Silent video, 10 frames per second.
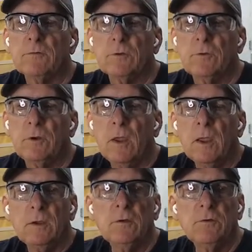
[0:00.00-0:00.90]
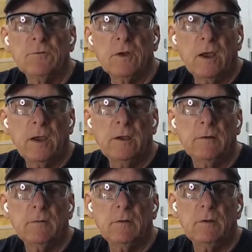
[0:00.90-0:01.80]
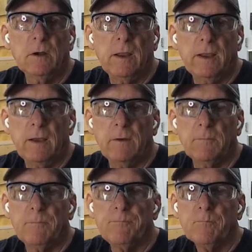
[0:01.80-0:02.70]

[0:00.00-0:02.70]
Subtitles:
So you design your layout